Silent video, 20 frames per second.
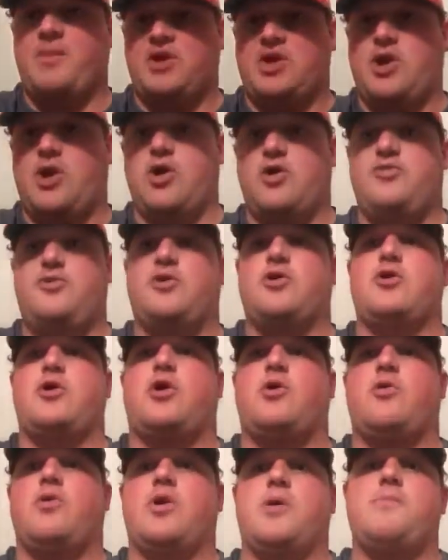MacArthur
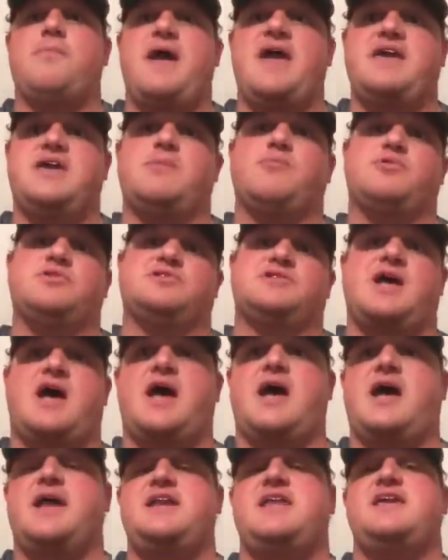or make him
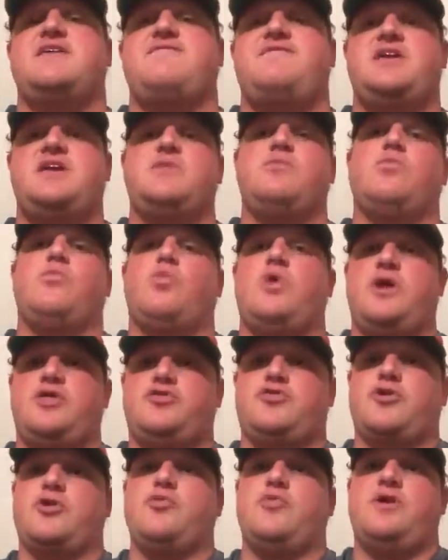resign if he
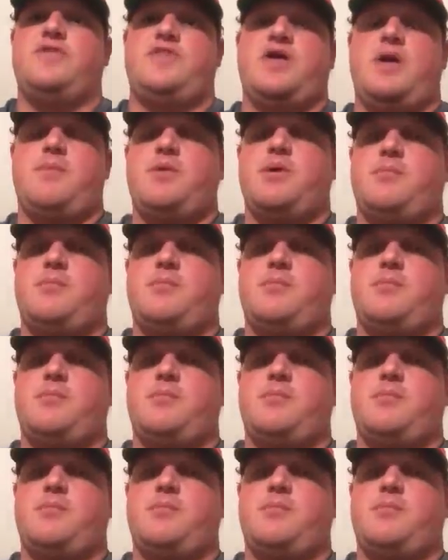went through with it.